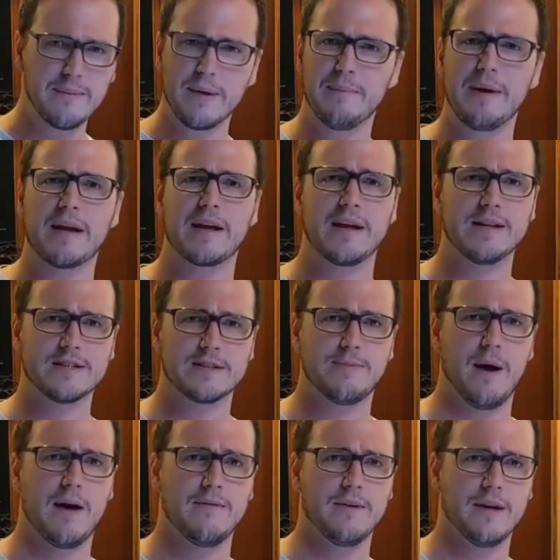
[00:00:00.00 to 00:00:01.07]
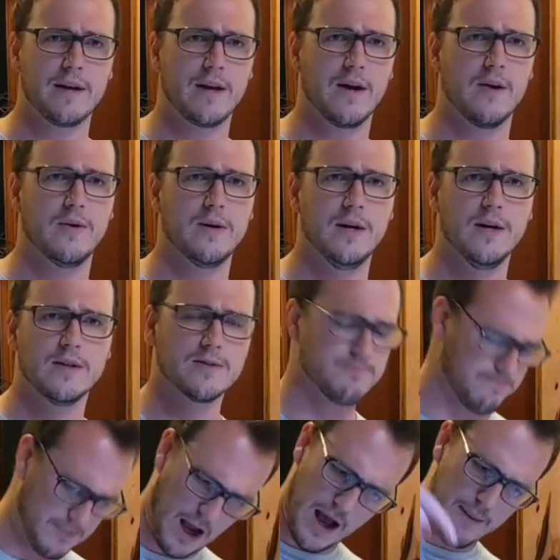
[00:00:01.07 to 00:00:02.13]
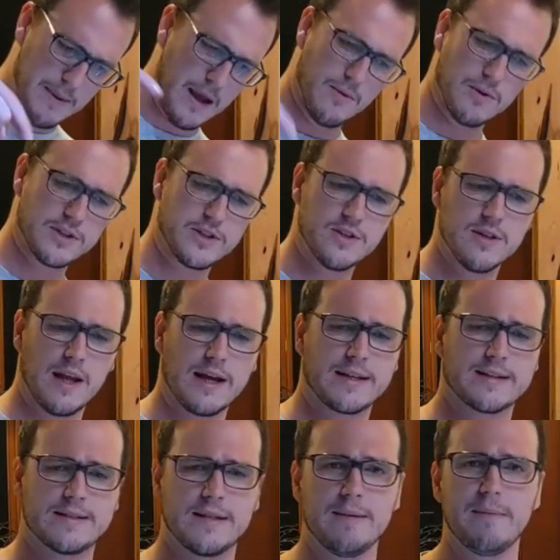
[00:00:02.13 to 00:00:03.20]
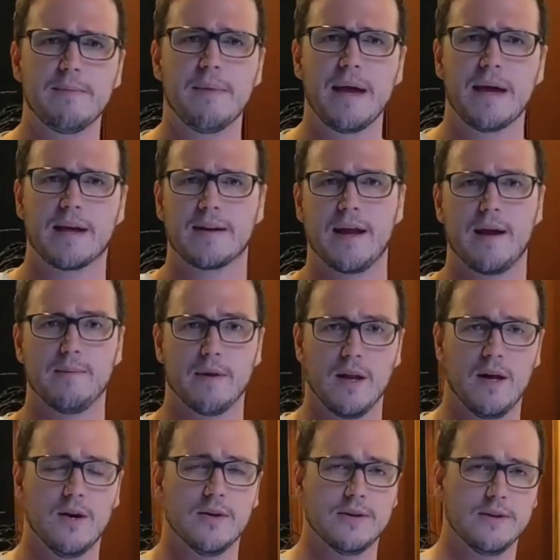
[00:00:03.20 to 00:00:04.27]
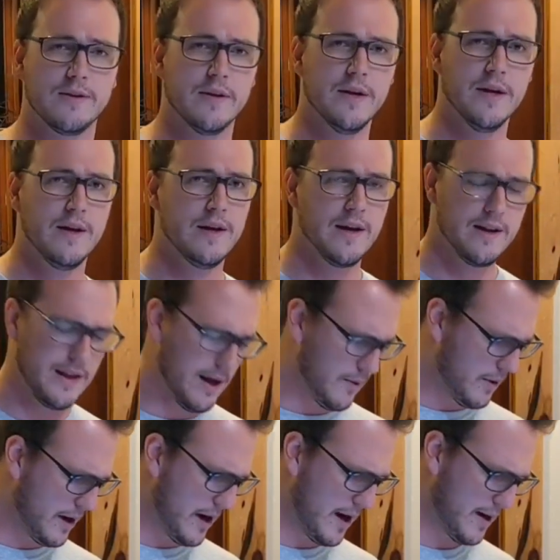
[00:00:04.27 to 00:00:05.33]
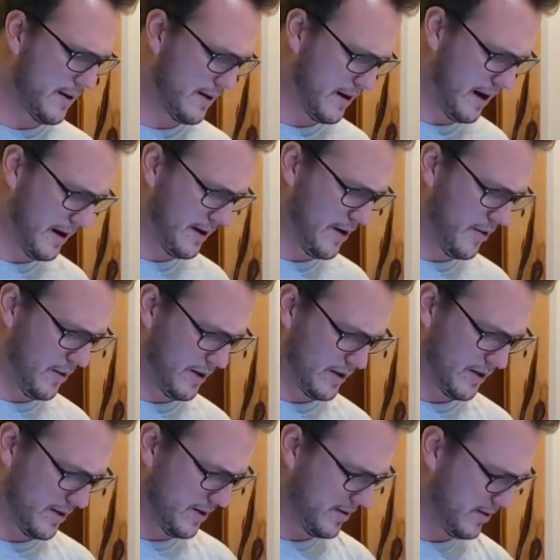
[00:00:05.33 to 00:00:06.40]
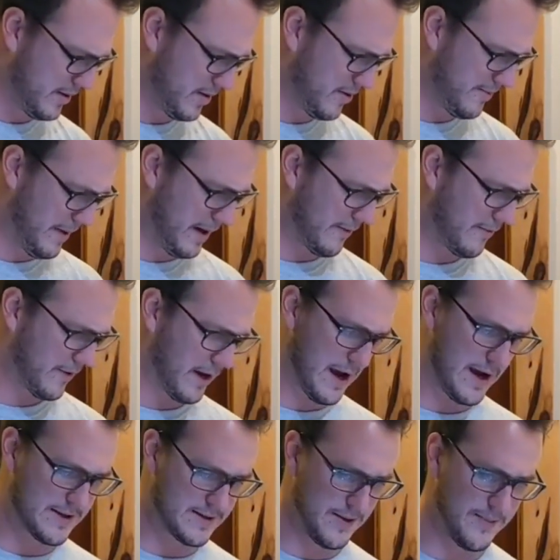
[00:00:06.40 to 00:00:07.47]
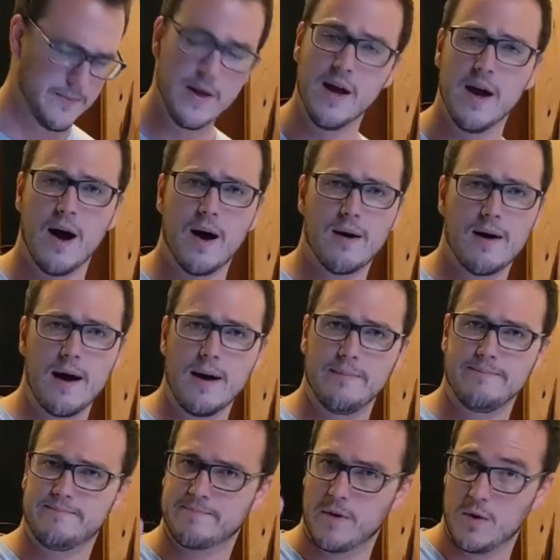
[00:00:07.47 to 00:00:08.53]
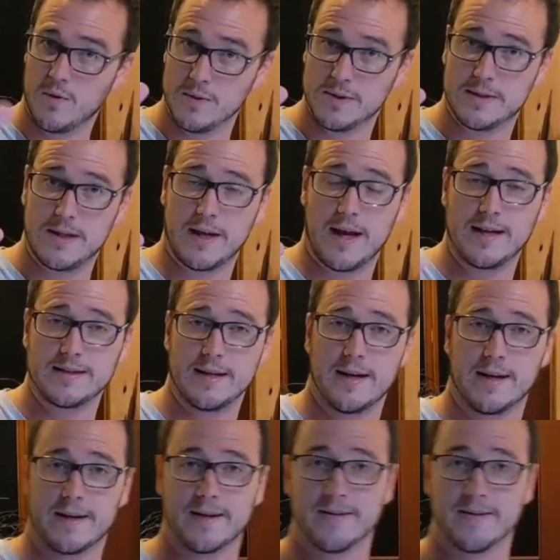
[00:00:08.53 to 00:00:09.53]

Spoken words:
I'll make an Instapot video. So comment what you'd like to see me make down below, and that way I know what to, you know, make for you guys. So all right, we'll see you guys later.